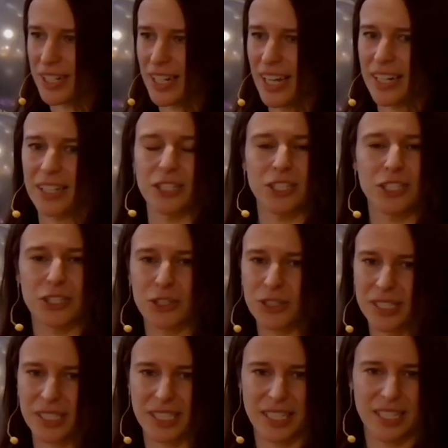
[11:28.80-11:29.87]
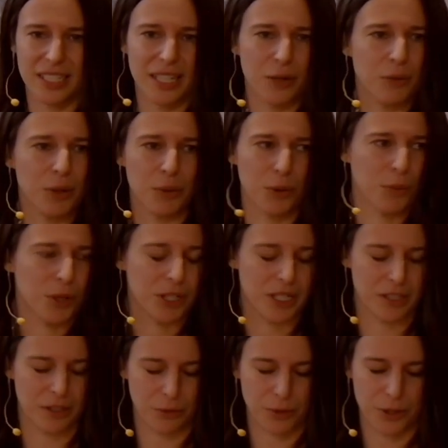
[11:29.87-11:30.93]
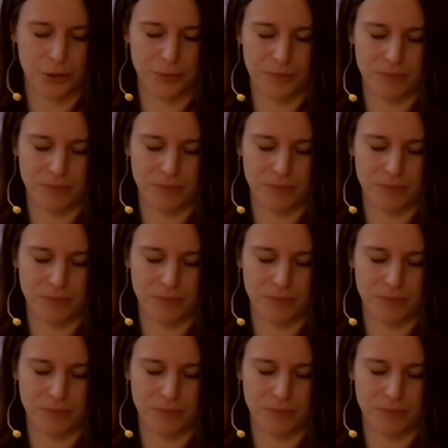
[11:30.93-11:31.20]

and uncertainty that we were working through.